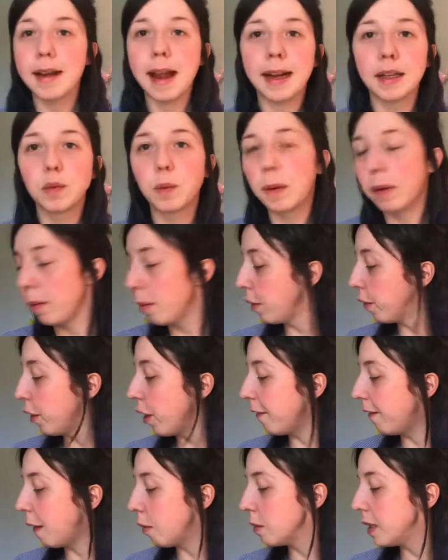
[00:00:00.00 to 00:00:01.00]
Next, we'll move on
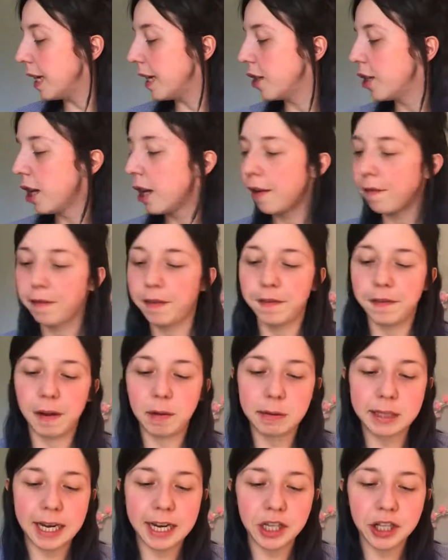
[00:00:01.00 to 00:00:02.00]
to foundation. And for
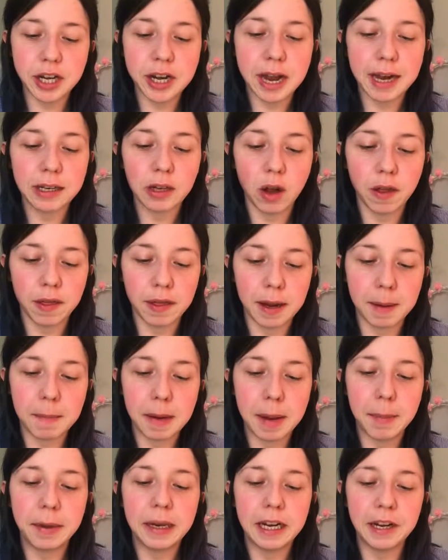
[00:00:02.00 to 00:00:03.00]
foundation, I got the
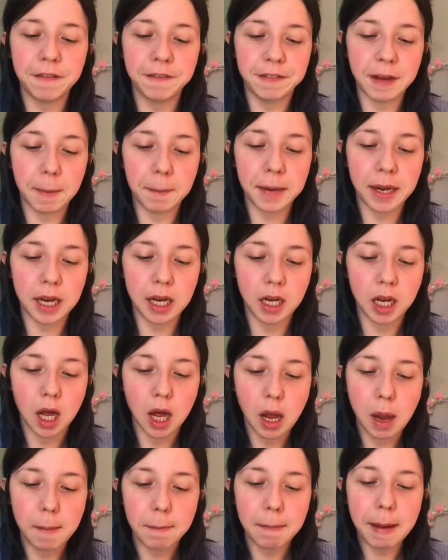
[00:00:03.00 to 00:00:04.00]
Maybelline Fit Me
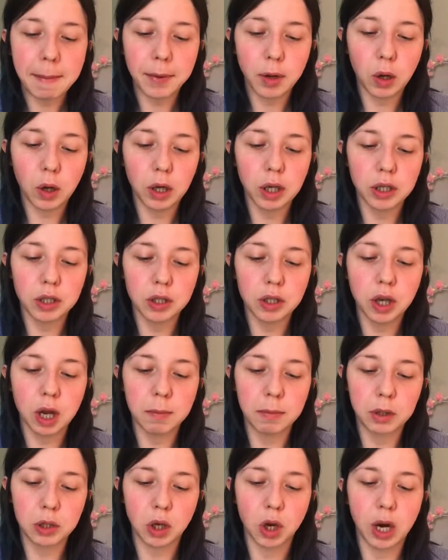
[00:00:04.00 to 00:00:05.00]
Matte Poreless
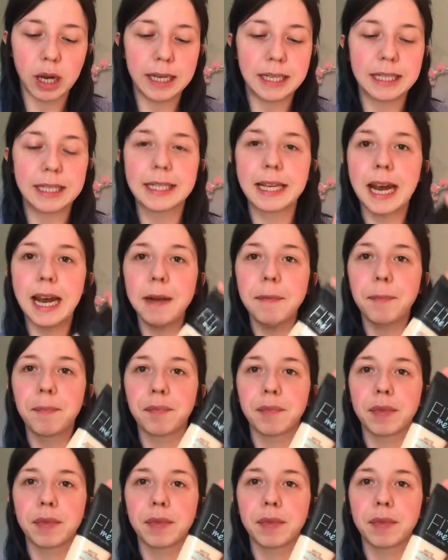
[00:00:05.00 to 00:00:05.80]
Normal to Oily Skin.